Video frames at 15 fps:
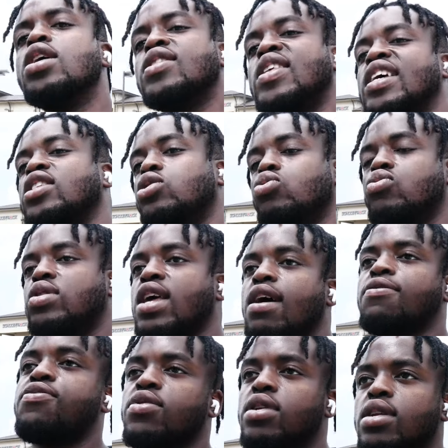then you
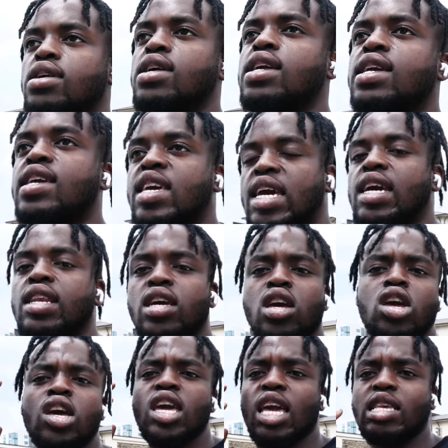definitely get
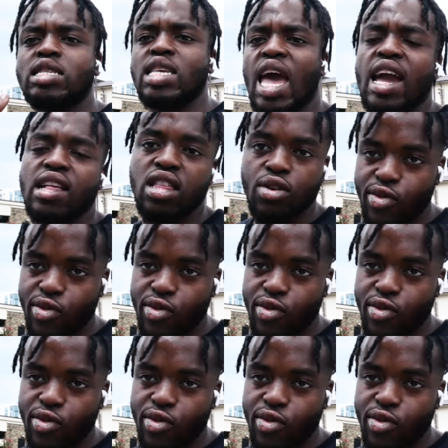exactly